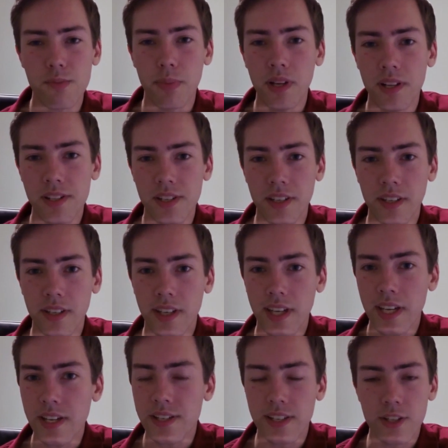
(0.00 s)
Visibility
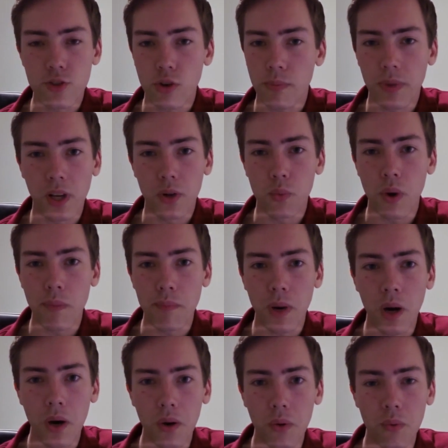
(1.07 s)
can easily drop below
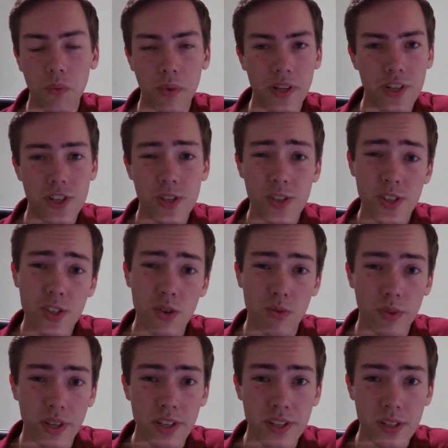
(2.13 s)
1 mile, which is
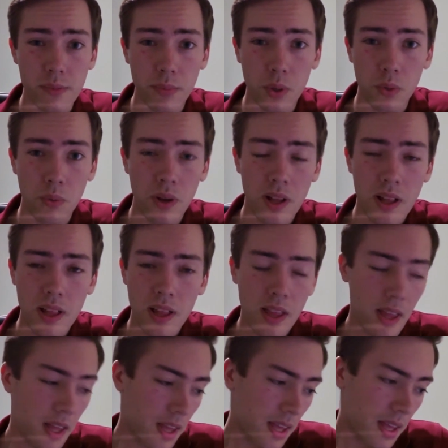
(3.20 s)
still reasonable.
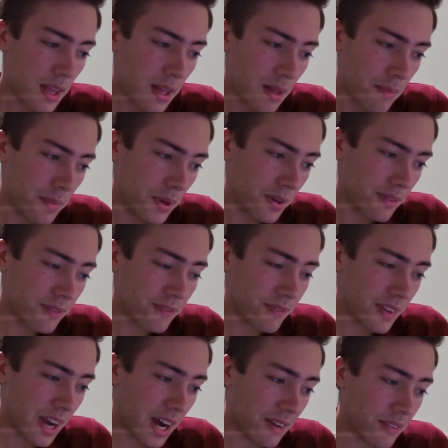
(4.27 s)
But
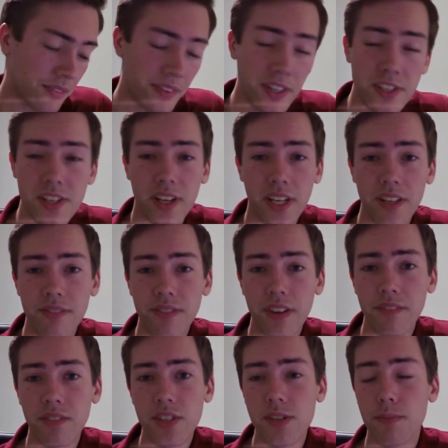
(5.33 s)
other things that can
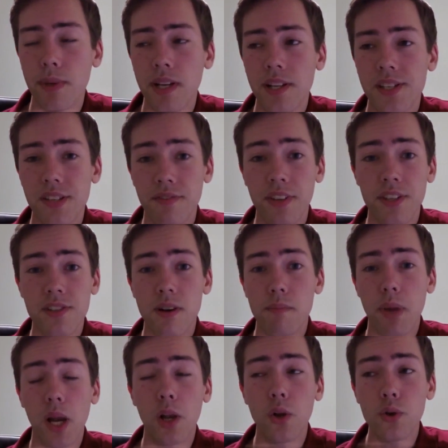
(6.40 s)
affect visibility, things
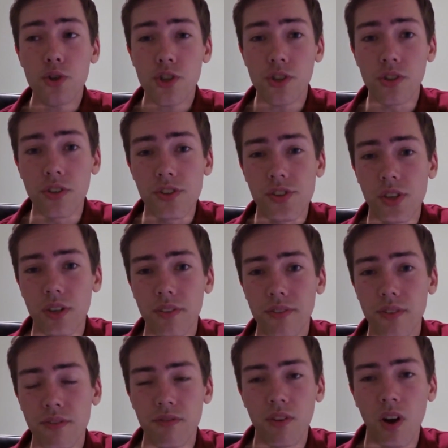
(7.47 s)
like pollution. So
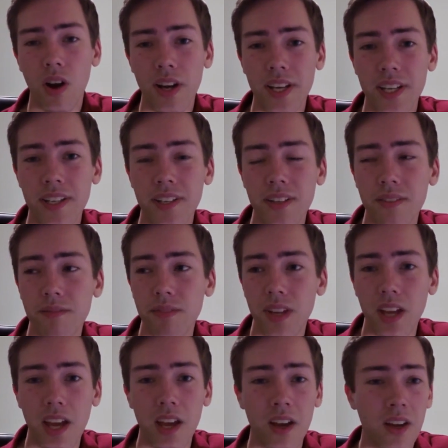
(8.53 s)
if you're flying
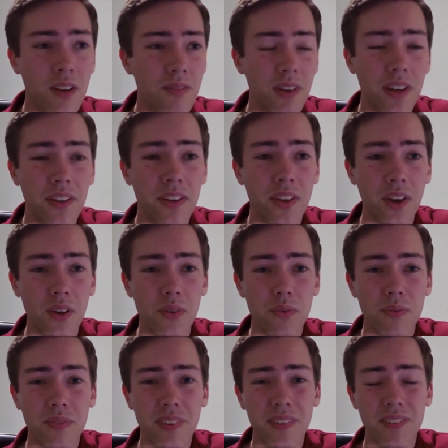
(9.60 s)
in, I don't
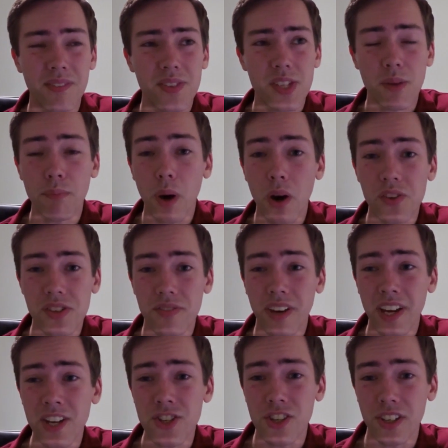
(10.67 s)
know, some parts
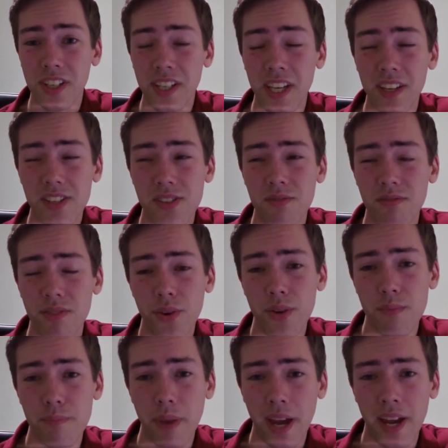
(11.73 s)
of Asia can get some
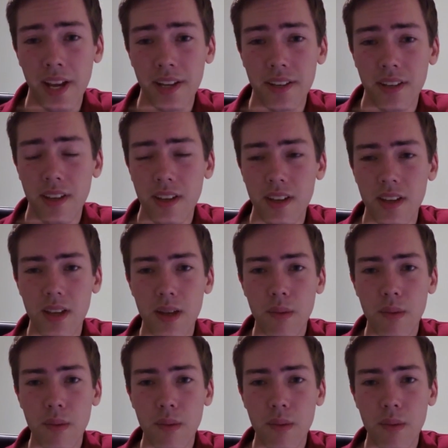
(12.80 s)
very bad